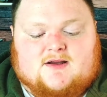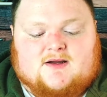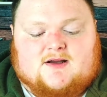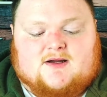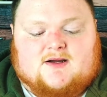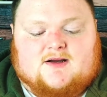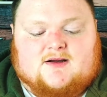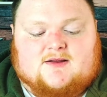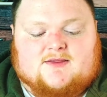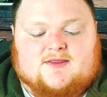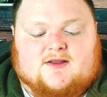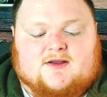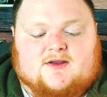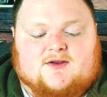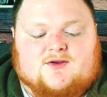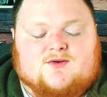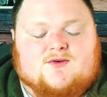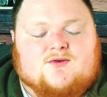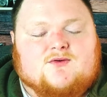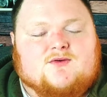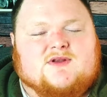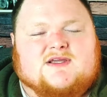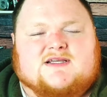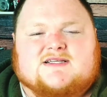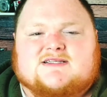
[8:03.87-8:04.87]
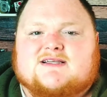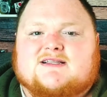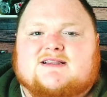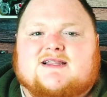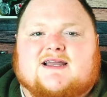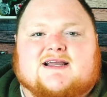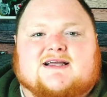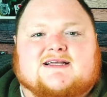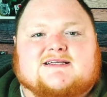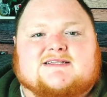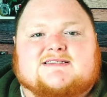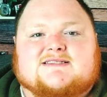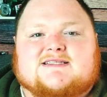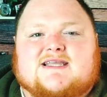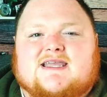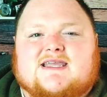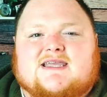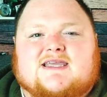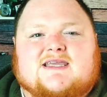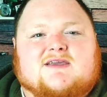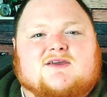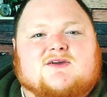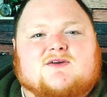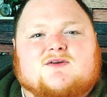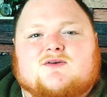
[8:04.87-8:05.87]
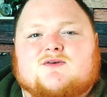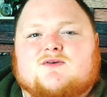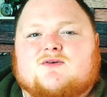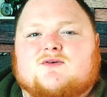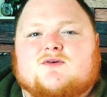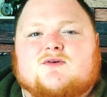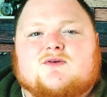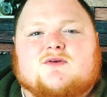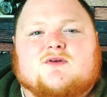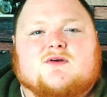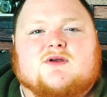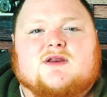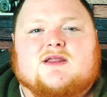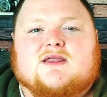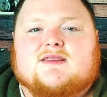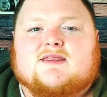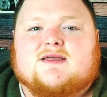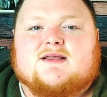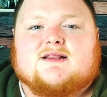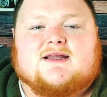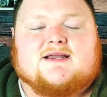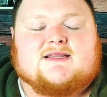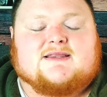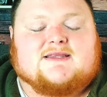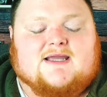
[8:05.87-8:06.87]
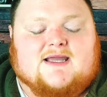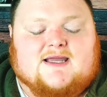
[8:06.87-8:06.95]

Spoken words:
The oud isn't like a stinky oud or anything like